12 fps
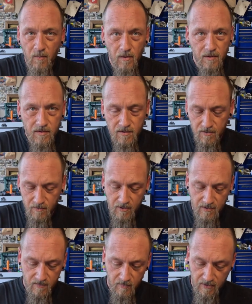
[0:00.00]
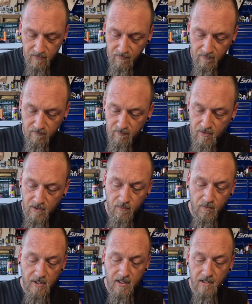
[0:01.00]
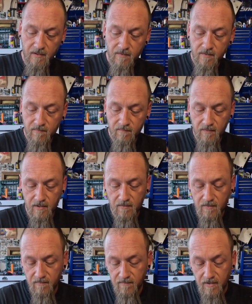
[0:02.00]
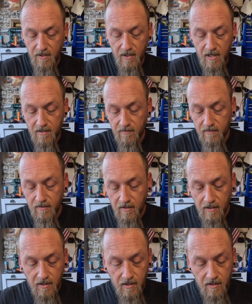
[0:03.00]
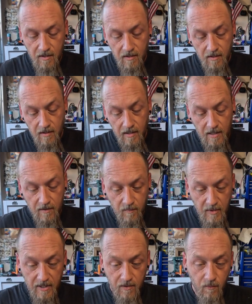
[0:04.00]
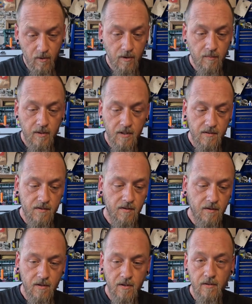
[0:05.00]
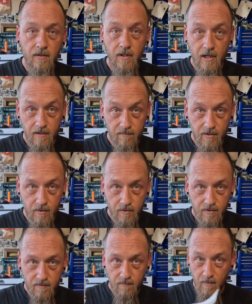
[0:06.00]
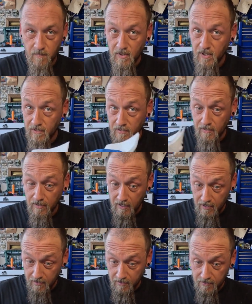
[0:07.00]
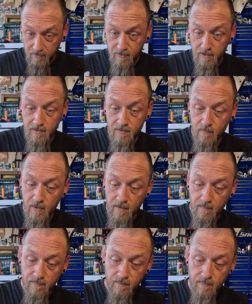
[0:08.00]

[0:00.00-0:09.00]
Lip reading: once or twice a month on a weekend, can figure out how to make it work, because there are a lot of viewers from a lot of countries. We have